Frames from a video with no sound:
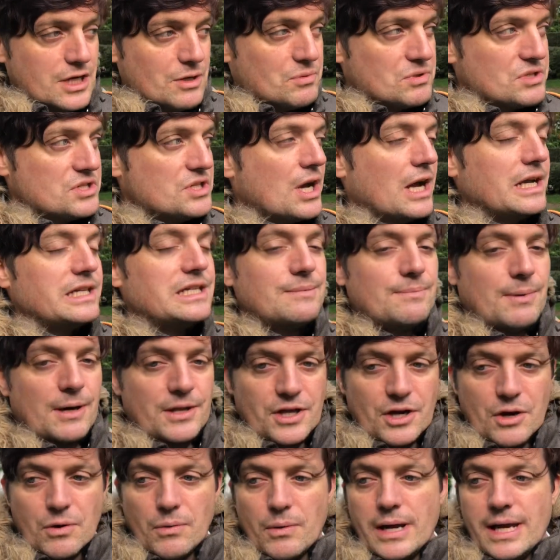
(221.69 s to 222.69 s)
He was knighted by
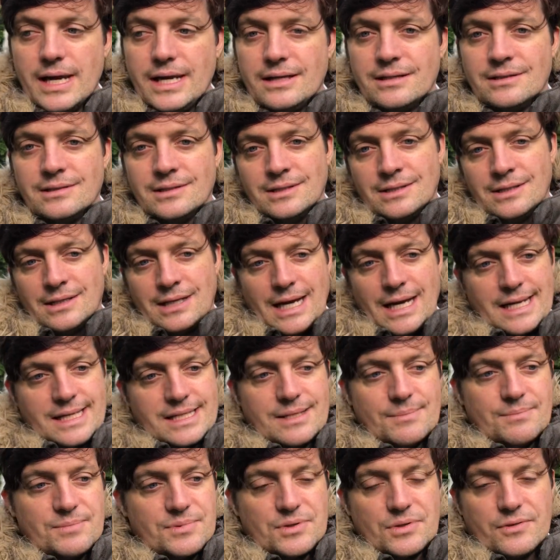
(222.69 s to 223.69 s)
the Queen
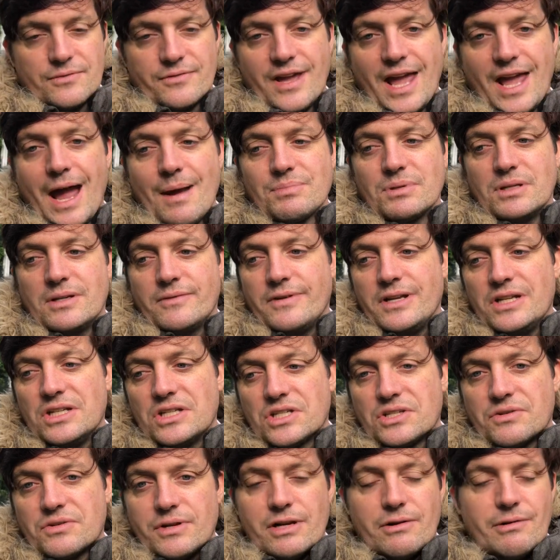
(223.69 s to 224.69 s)
as some sort of captain of
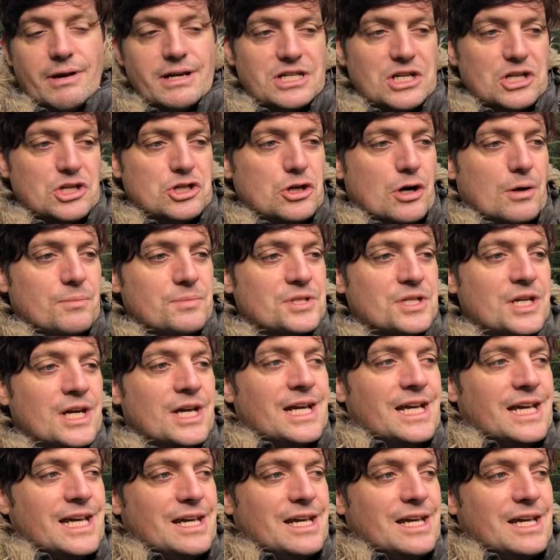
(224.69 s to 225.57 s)
industry, creating jobs.